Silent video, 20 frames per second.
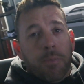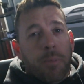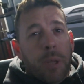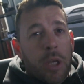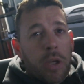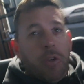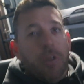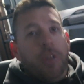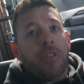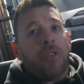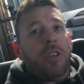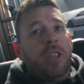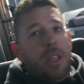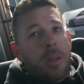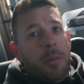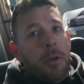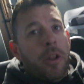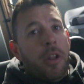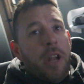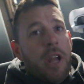you're going to see
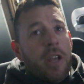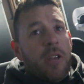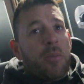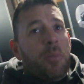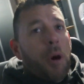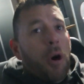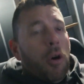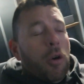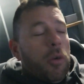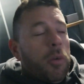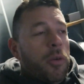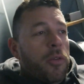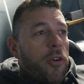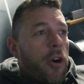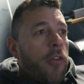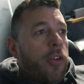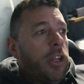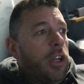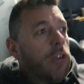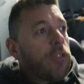them on the next blog. We've
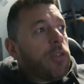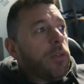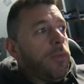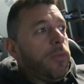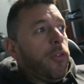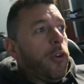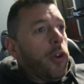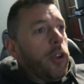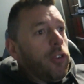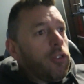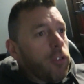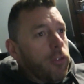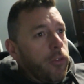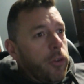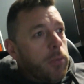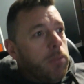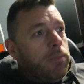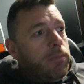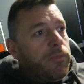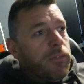already got some footage of
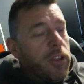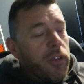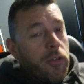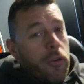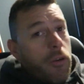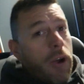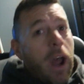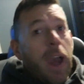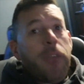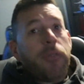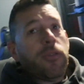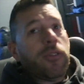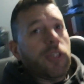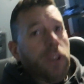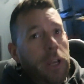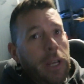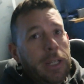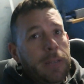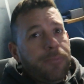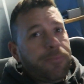them. They've arrived
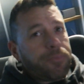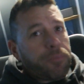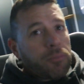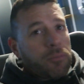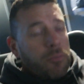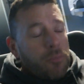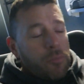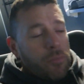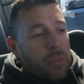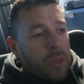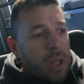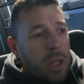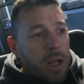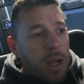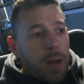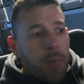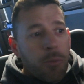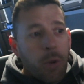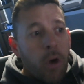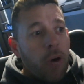today.
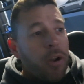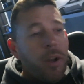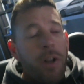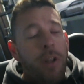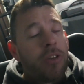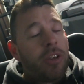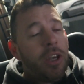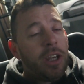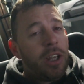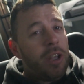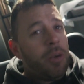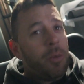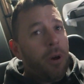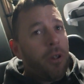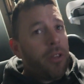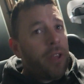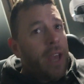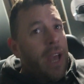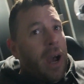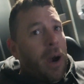I'm not going to tell you
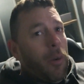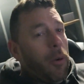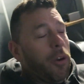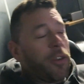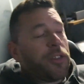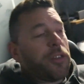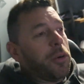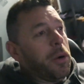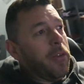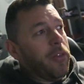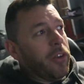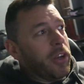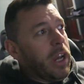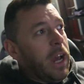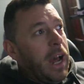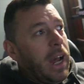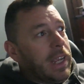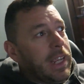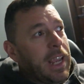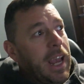what they are whatsoever.
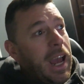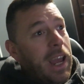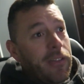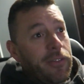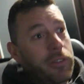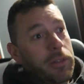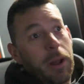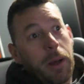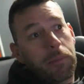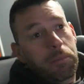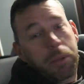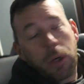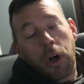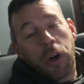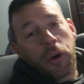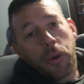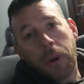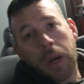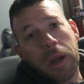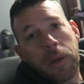I'm
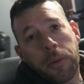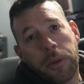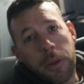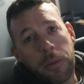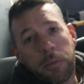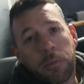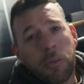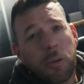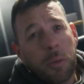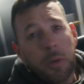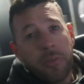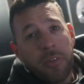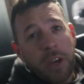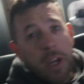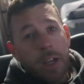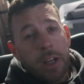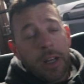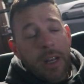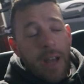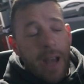blown away with them, to be
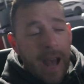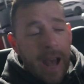fair.